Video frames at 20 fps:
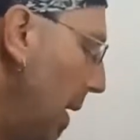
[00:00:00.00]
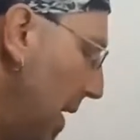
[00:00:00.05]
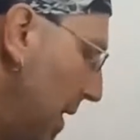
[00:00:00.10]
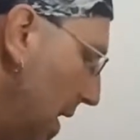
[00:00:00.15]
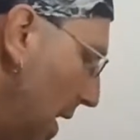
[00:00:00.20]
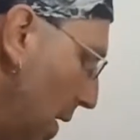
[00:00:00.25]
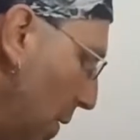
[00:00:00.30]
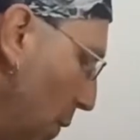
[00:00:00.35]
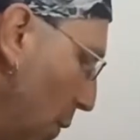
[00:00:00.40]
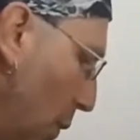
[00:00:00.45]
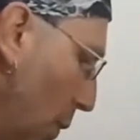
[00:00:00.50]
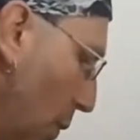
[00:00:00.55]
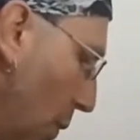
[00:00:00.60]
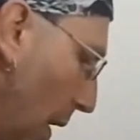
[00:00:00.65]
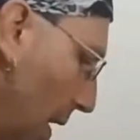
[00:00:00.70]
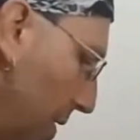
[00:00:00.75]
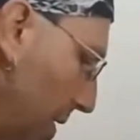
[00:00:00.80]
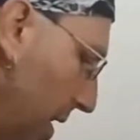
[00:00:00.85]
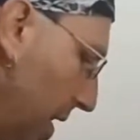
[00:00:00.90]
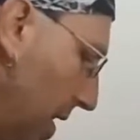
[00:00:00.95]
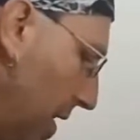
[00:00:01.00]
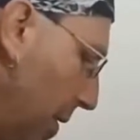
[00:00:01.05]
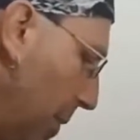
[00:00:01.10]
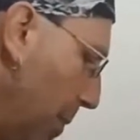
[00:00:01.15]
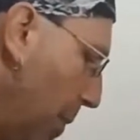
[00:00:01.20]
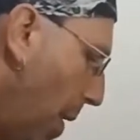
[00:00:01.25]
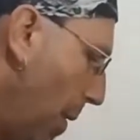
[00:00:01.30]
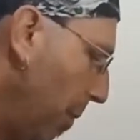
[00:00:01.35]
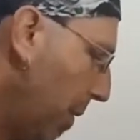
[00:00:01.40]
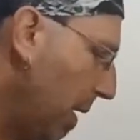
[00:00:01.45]
and I think the
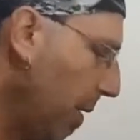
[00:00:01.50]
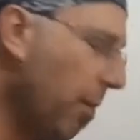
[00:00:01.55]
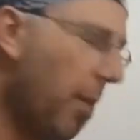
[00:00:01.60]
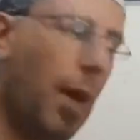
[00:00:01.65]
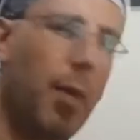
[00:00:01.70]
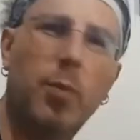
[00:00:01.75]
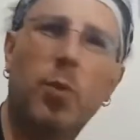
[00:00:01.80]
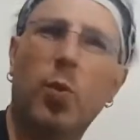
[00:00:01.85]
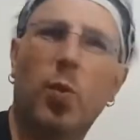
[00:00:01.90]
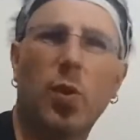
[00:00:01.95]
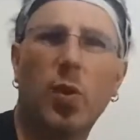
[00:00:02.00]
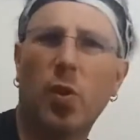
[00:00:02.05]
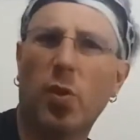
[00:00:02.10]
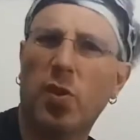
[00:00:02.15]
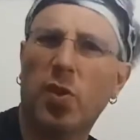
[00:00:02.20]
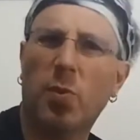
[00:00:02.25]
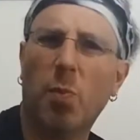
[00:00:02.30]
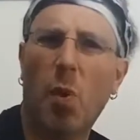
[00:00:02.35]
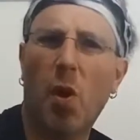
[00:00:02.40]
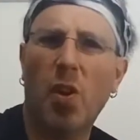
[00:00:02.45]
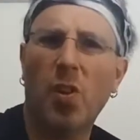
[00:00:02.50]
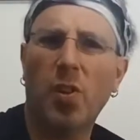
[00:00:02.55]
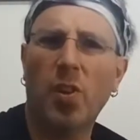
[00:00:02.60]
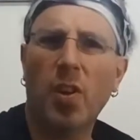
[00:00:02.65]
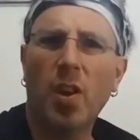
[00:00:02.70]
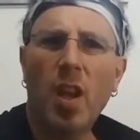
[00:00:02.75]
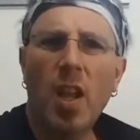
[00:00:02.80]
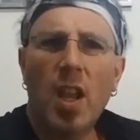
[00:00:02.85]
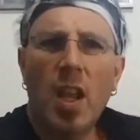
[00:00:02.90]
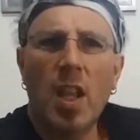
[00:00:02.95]
pumpkin bombs were a little
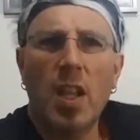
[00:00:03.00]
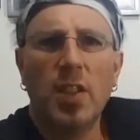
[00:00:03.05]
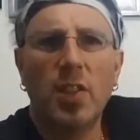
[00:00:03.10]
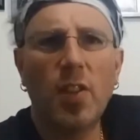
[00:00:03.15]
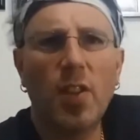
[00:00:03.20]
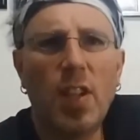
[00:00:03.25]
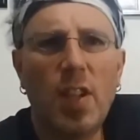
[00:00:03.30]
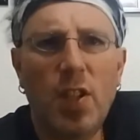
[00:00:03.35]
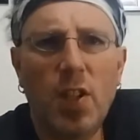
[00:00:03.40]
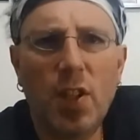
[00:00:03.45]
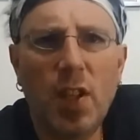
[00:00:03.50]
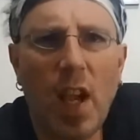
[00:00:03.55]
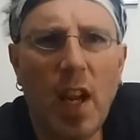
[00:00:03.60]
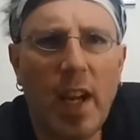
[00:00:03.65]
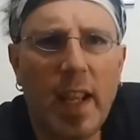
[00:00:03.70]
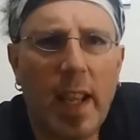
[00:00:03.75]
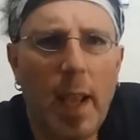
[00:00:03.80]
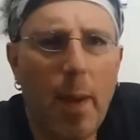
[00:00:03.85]
smaller, so they just kind of